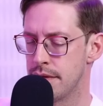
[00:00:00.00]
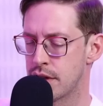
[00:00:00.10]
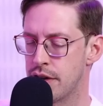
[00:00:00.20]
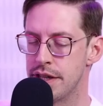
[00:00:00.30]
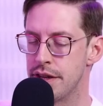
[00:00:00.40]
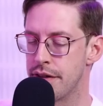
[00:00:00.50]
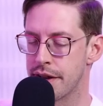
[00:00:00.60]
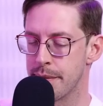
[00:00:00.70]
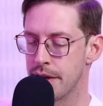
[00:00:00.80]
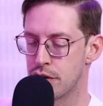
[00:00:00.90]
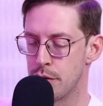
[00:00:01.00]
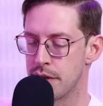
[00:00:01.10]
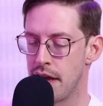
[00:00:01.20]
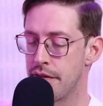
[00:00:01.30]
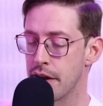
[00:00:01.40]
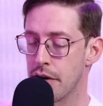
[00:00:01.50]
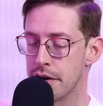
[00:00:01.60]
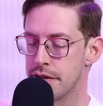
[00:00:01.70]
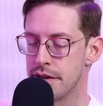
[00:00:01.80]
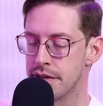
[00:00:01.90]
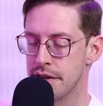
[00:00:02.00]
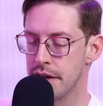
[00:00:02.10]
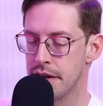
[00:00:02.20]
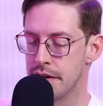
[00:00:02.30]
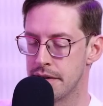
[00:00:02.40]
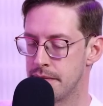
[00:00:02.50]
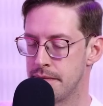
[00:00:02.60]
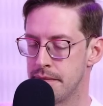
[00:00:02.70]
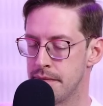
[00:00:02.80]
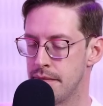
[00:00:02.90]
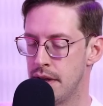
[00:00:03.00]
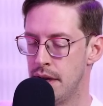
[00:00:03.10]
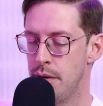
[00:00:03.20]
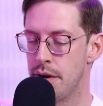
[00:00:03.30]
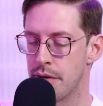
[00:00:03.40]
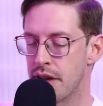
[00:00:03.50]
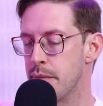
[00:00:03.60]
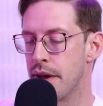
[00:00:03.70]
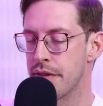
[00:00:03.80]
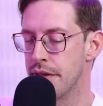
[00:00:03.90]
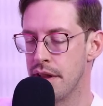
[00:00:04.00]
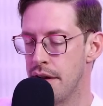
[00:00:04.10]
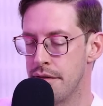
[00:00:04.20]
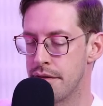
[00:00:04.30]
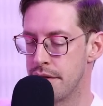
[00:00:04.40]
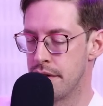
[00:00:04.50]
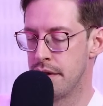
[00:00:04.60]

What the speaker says: It's crazy to think about shrimps having hearts, isn't it? We don't think about the love